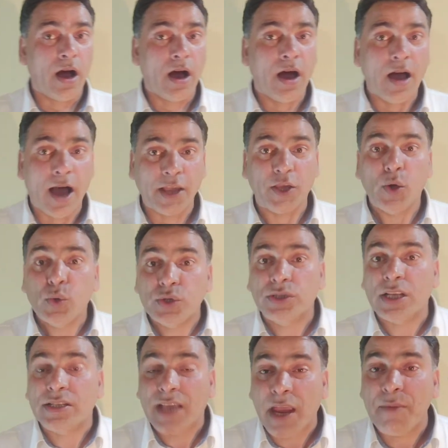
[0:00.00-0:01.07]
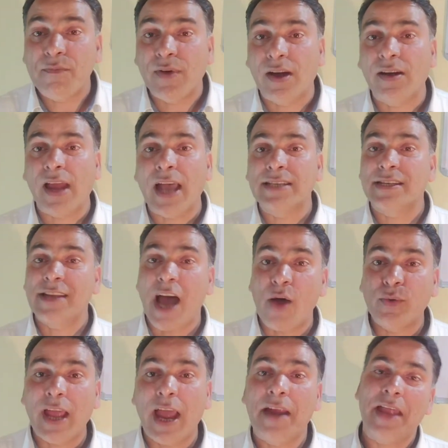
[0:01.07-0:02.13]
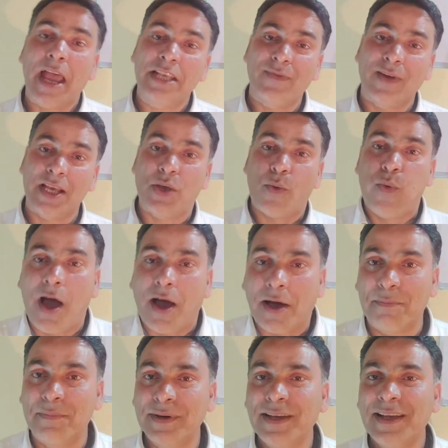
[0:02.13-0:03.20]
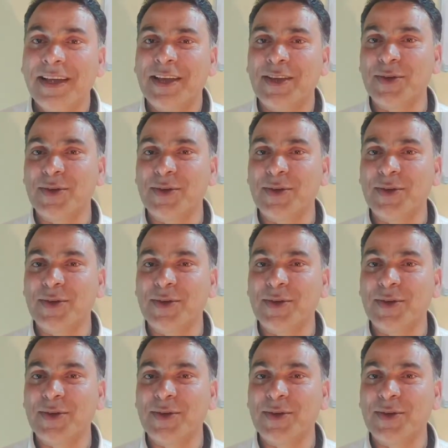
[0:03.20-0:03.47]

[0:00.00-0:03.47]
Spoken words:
I used the same word as a noun and as well as a verb.